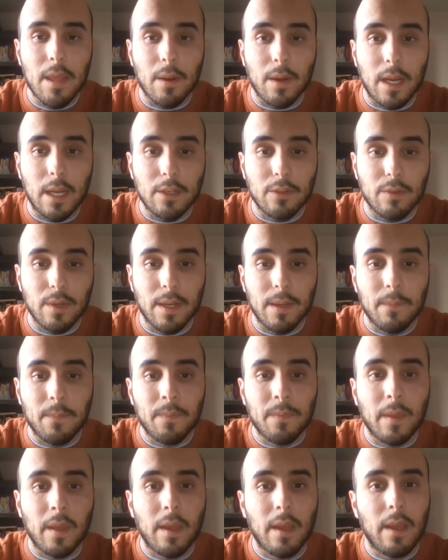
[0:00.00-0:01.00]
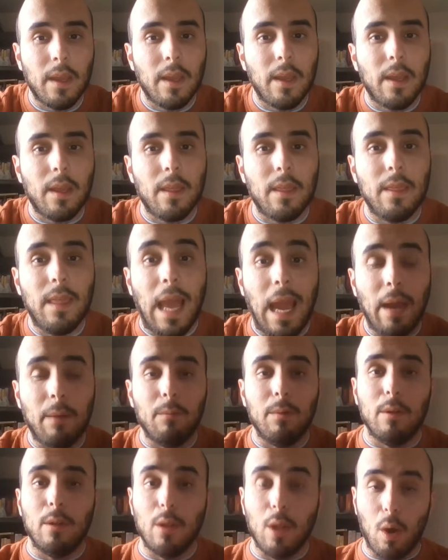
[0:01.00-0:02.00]
country. That
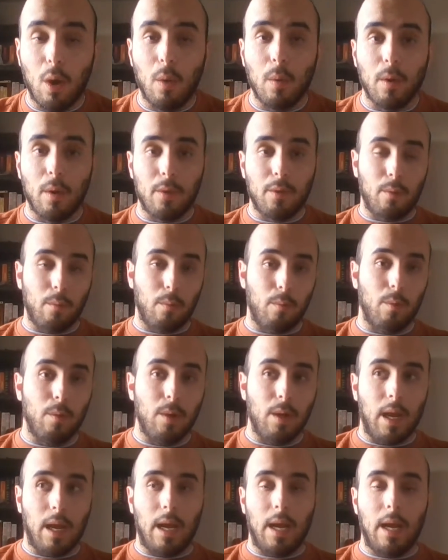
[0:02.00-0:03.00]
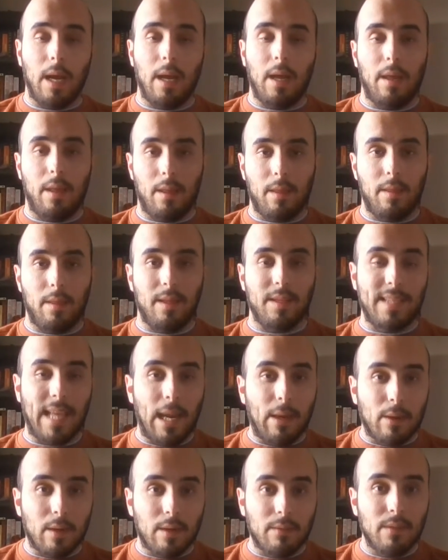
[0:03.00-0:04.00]
will lower the
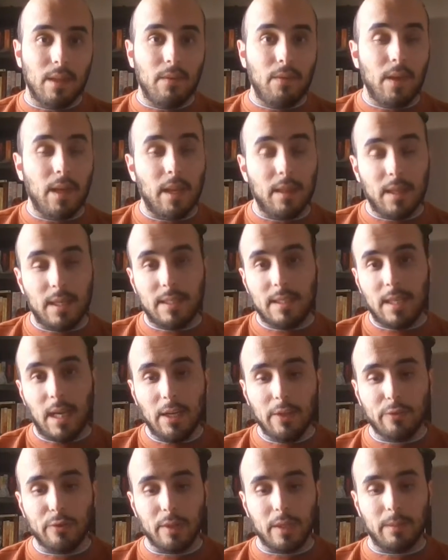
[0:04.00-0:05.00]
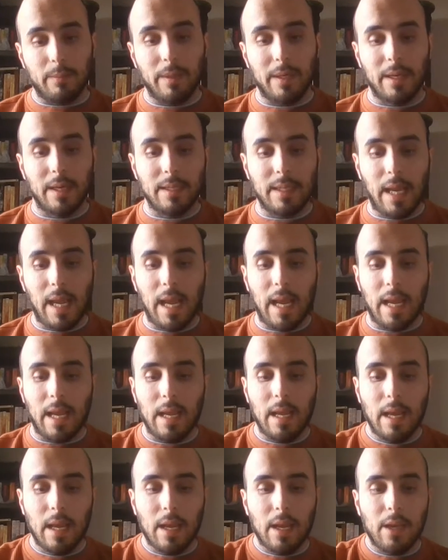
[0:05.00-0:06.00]
standard of living in these countries because
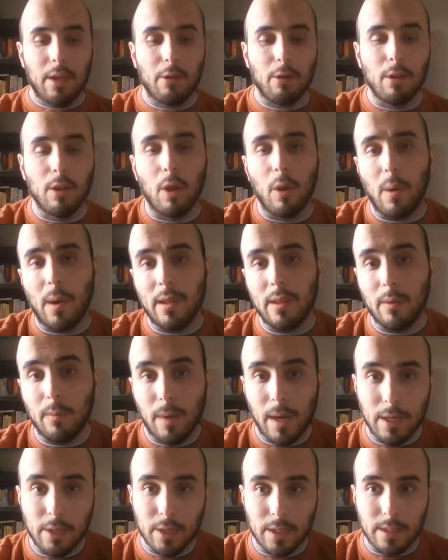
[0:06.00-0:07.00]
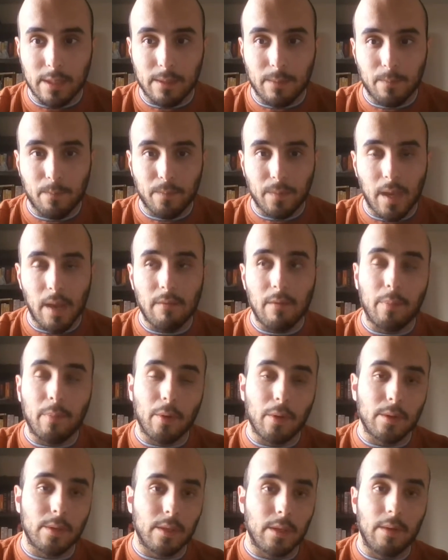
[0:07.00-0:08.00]
you're lowering the wages of a
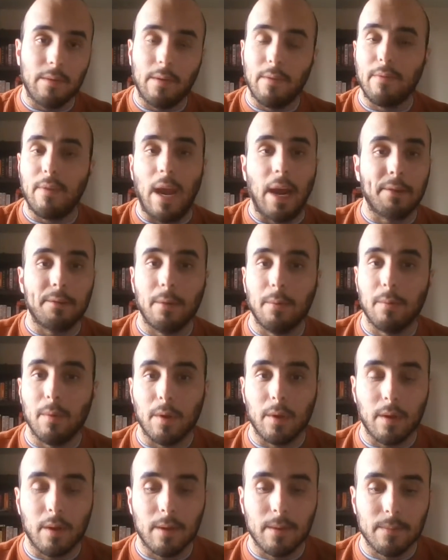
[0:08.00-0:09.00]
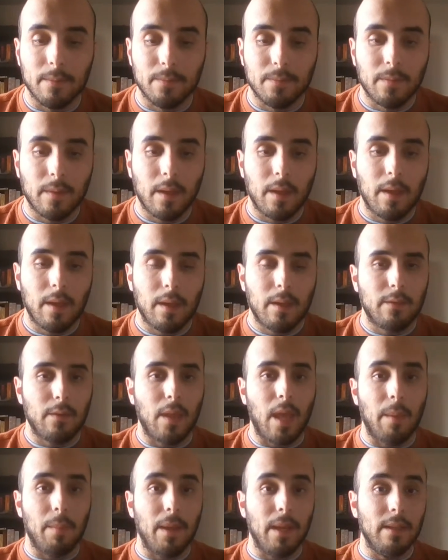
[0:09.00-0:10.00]
person, of a factory worker. So
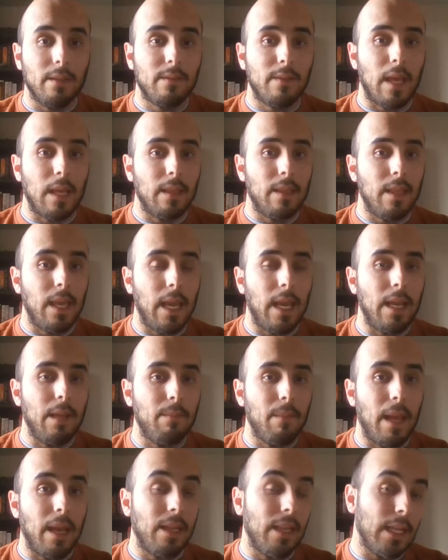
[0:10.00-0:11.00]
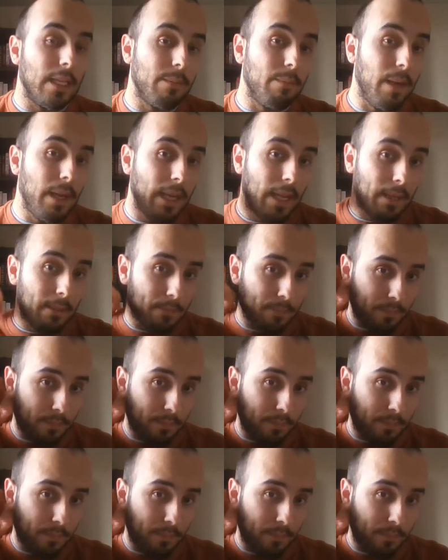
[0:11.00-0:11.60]
that means that they make less money